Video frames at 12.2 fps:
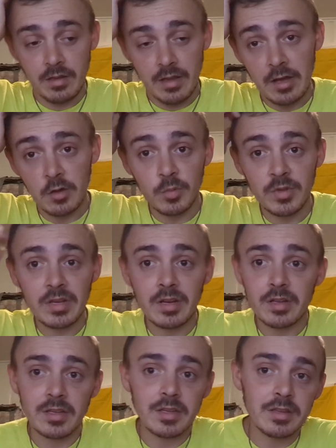help
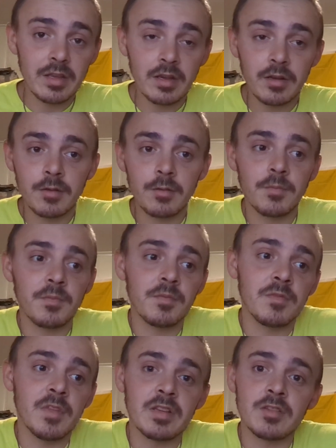cannot get there,
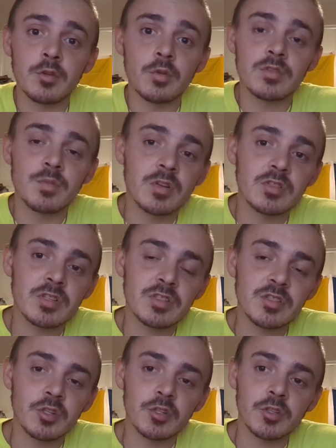then do as much
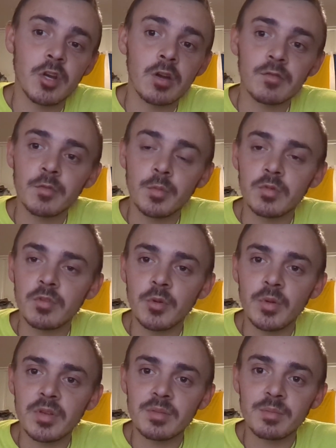as you're comfortable
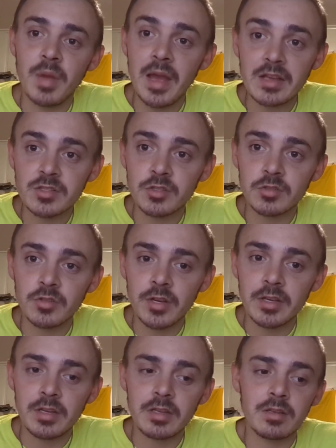doing past your
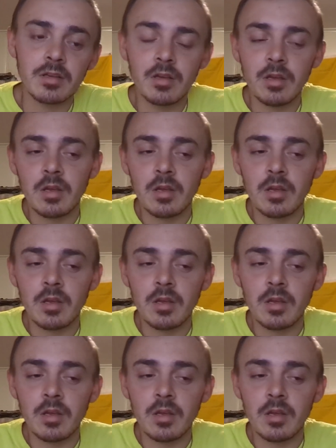training.